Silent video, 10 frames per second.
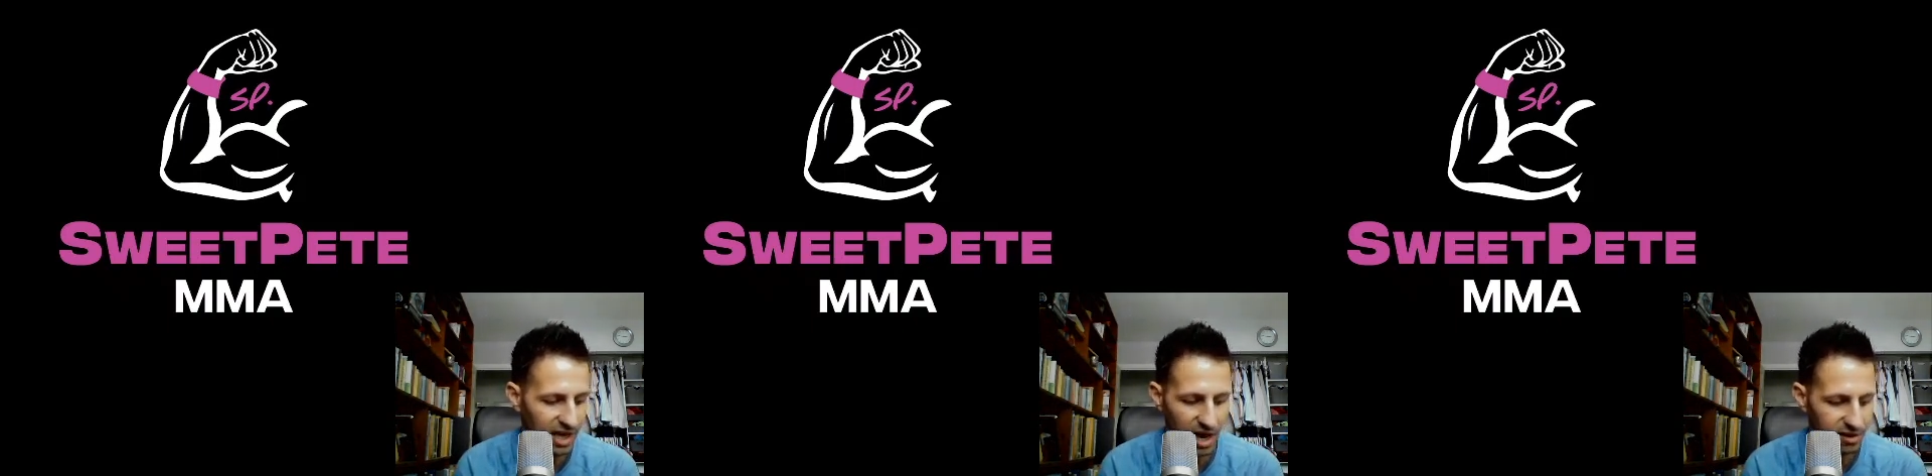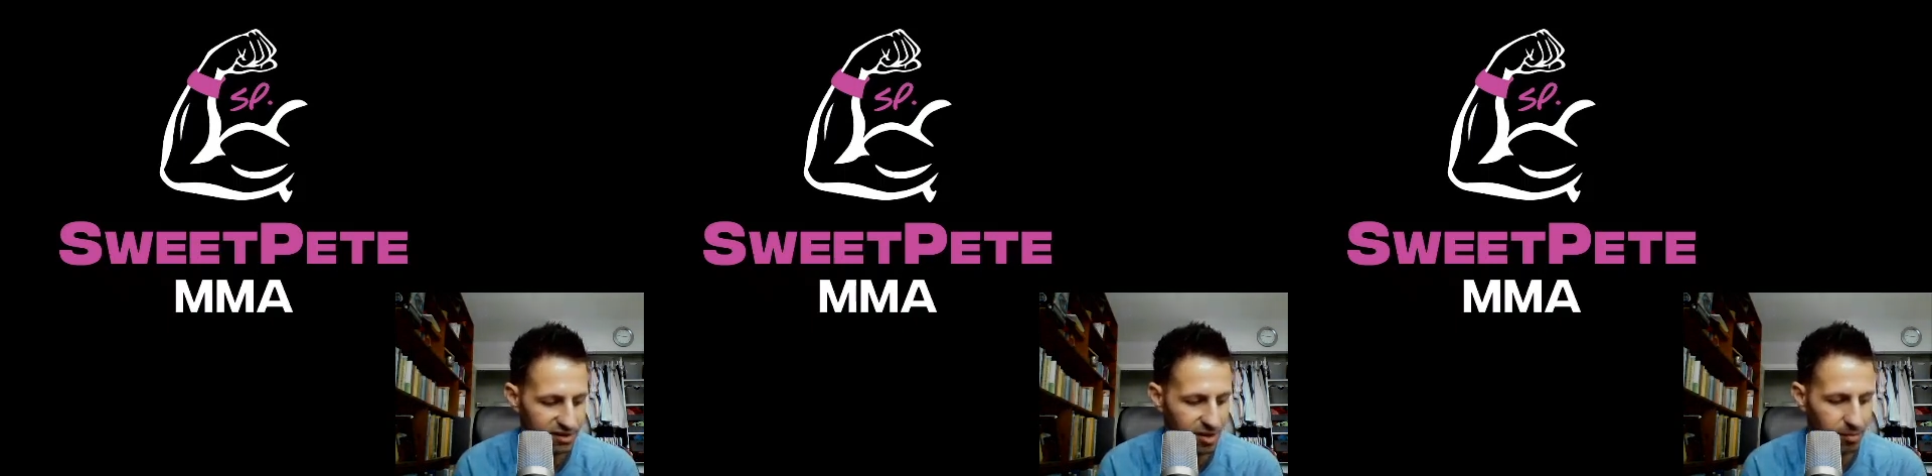
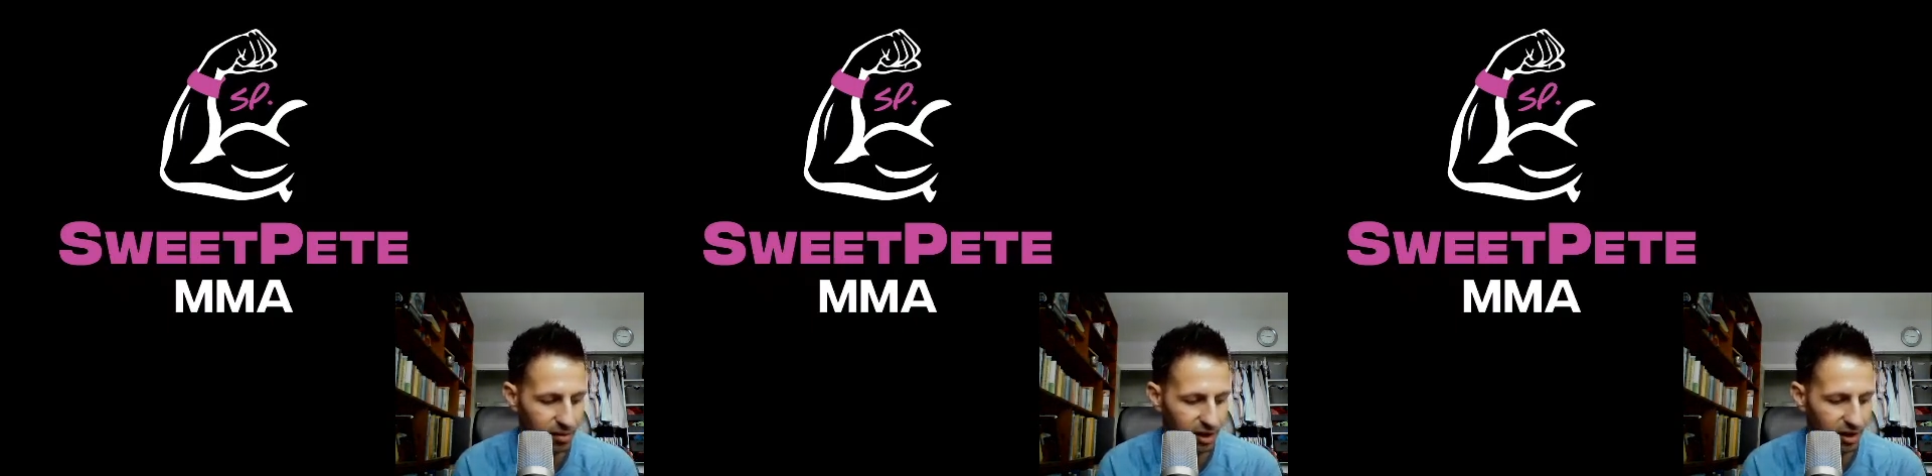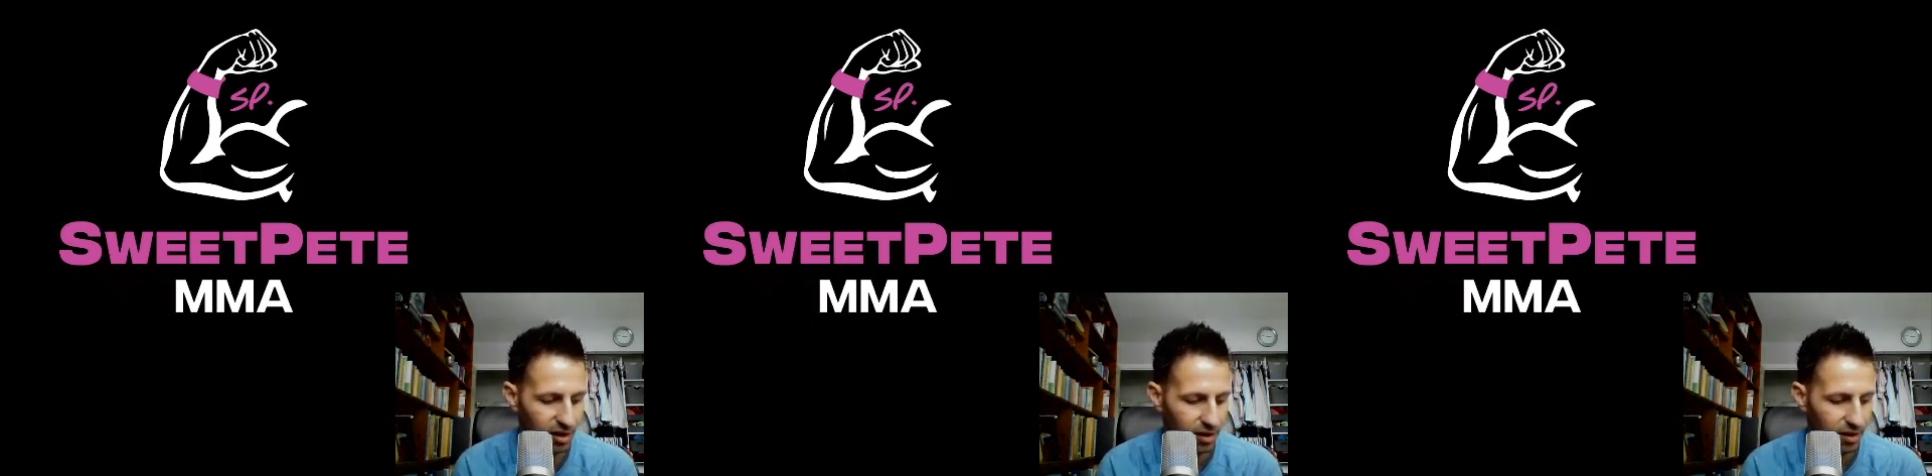simply
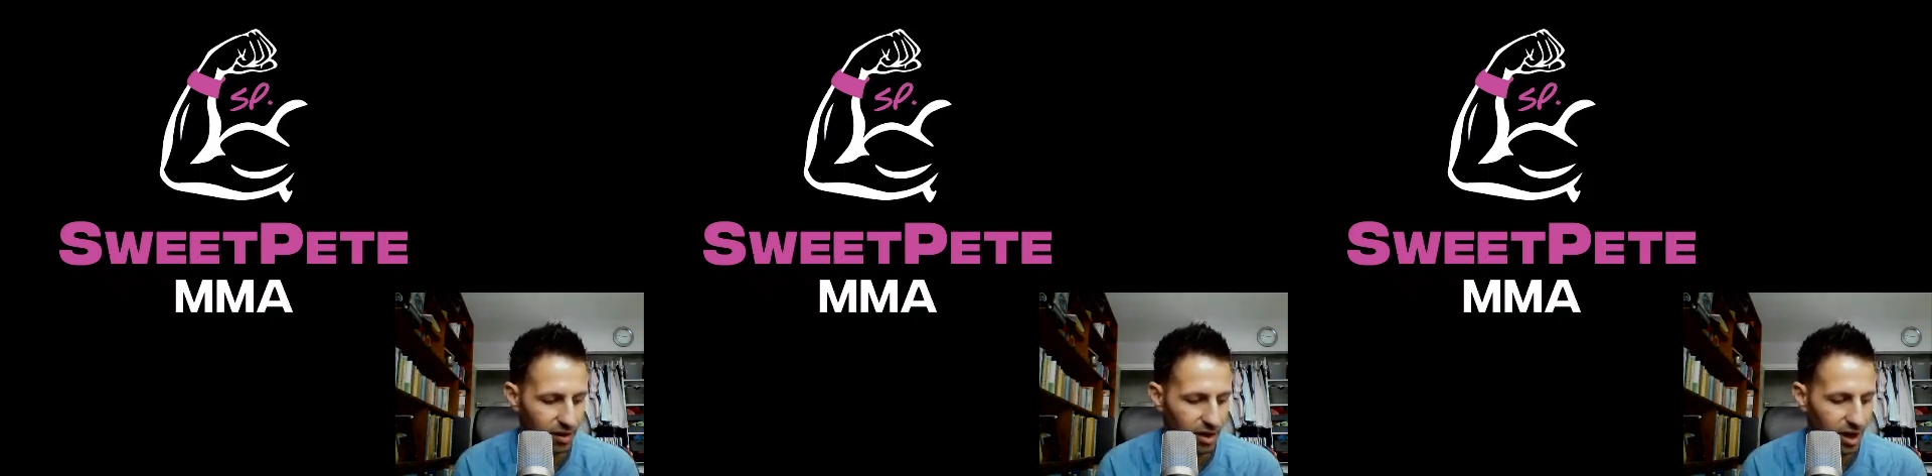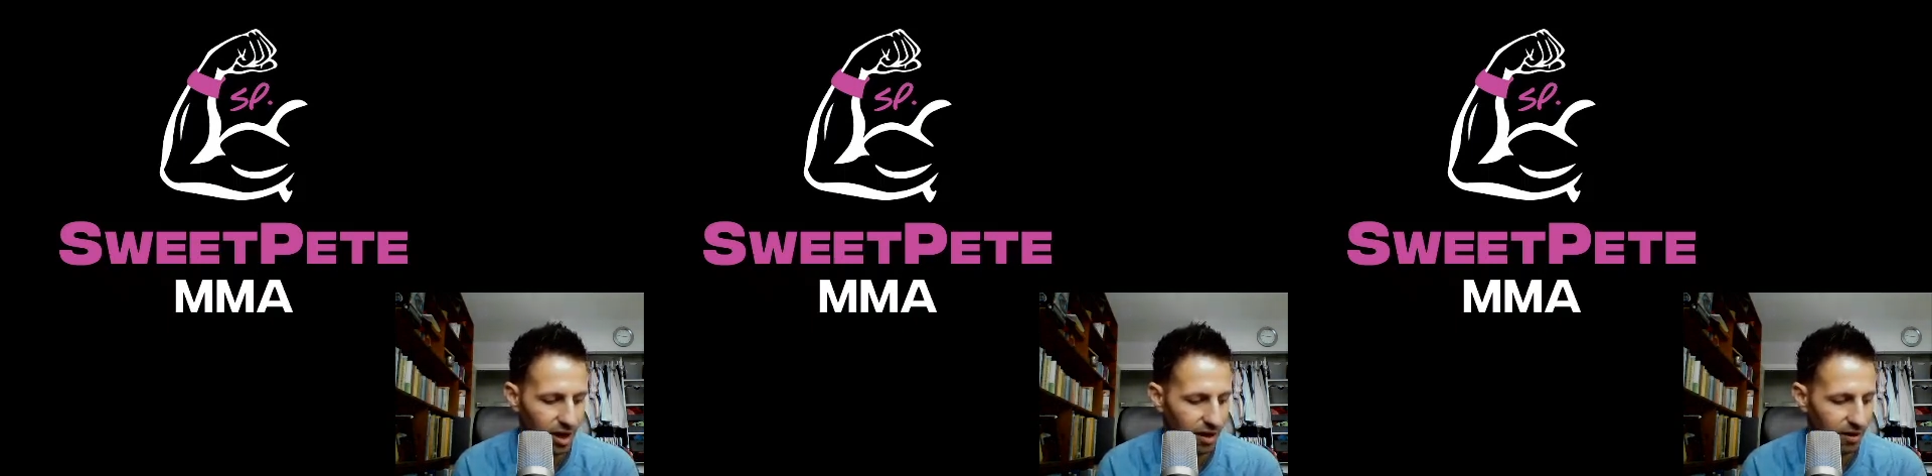
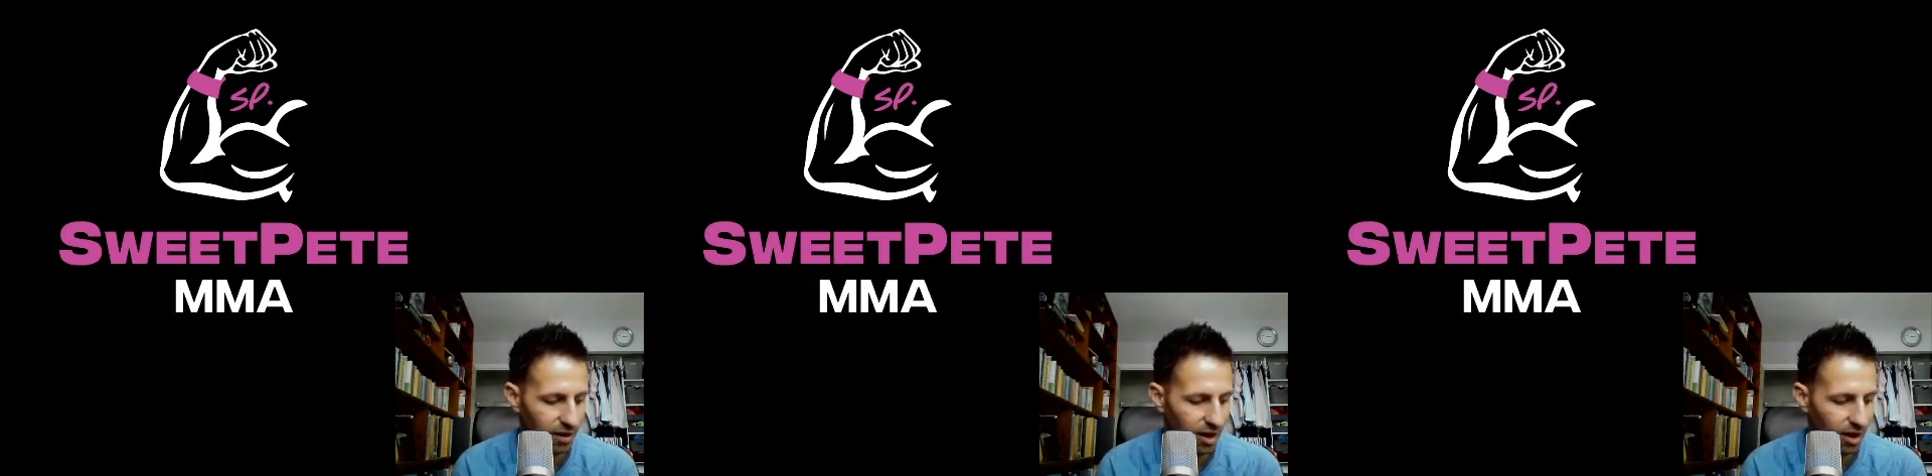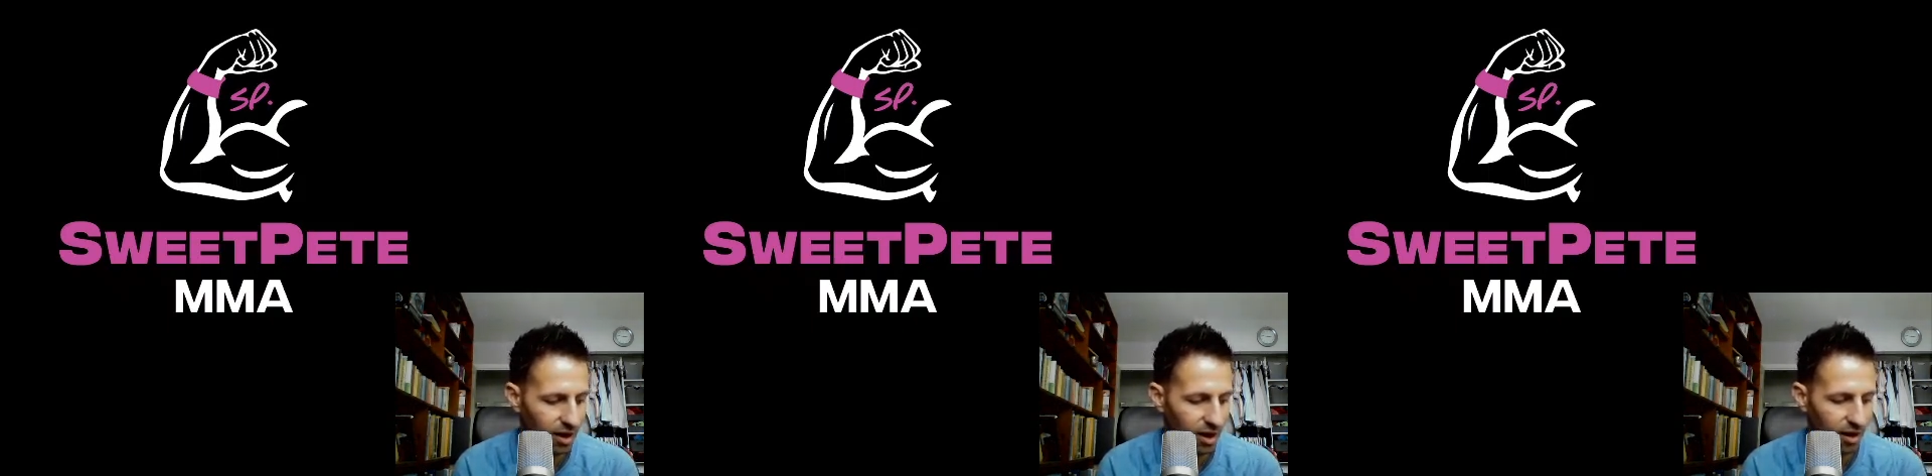
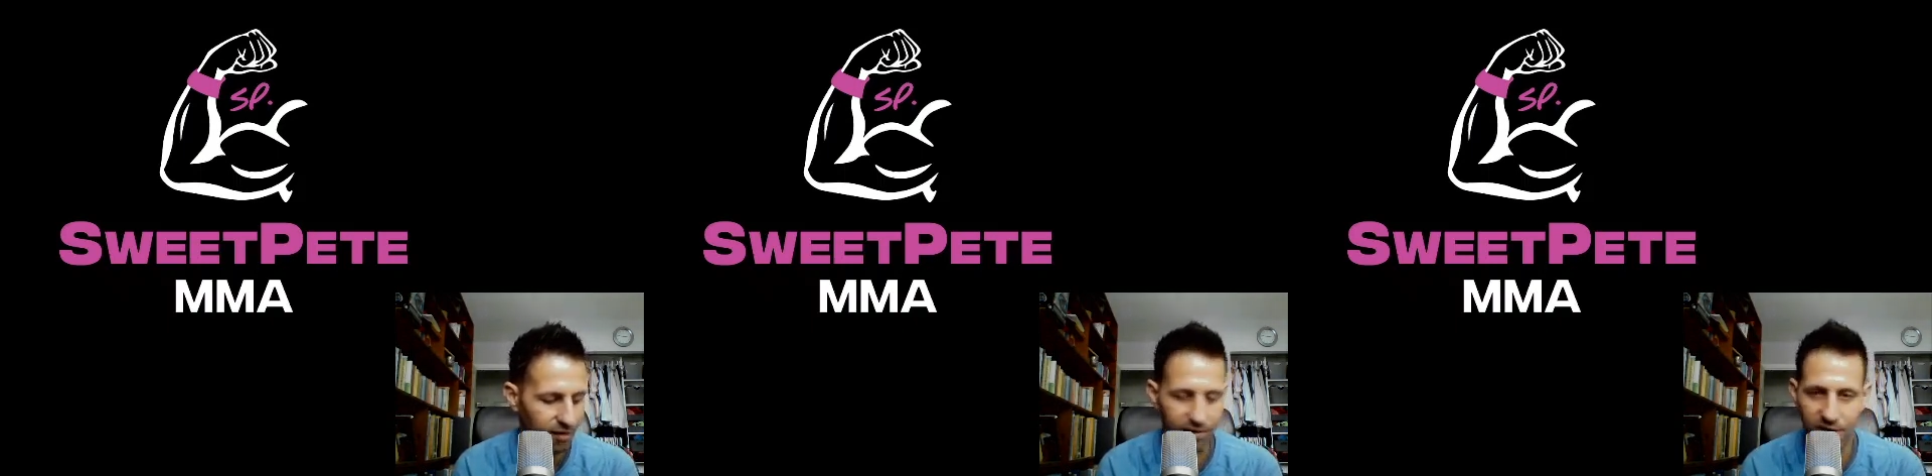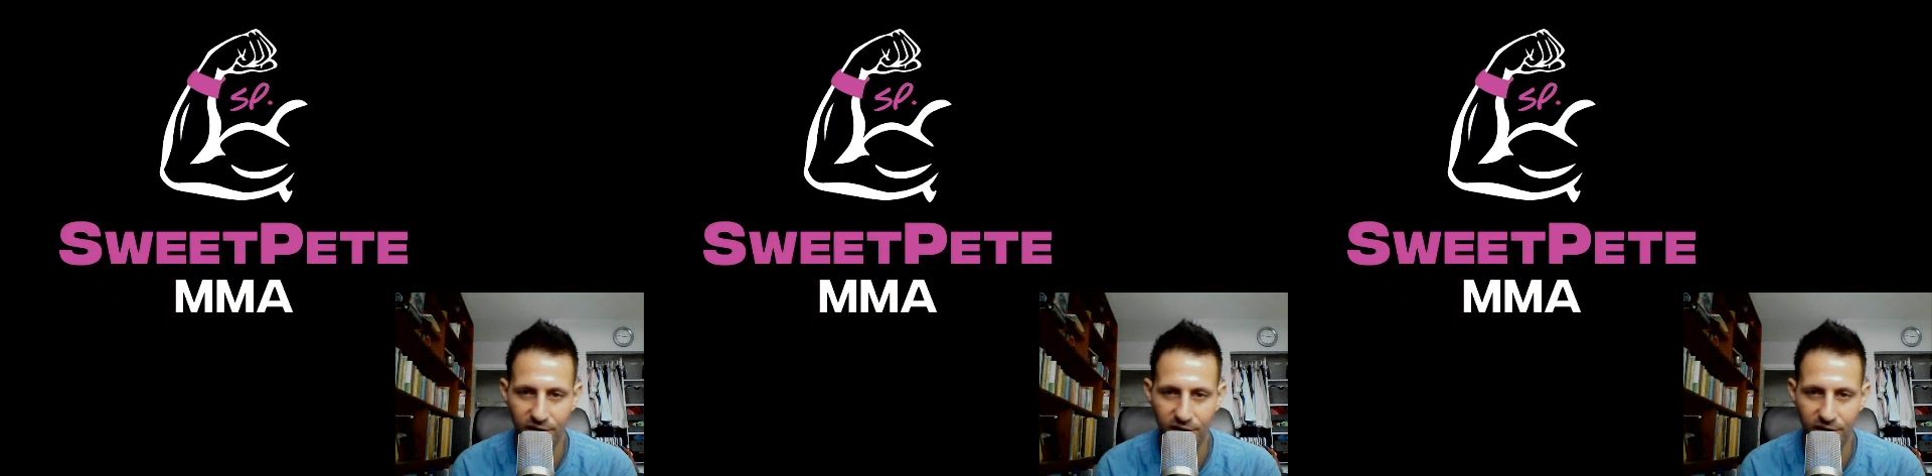a fighter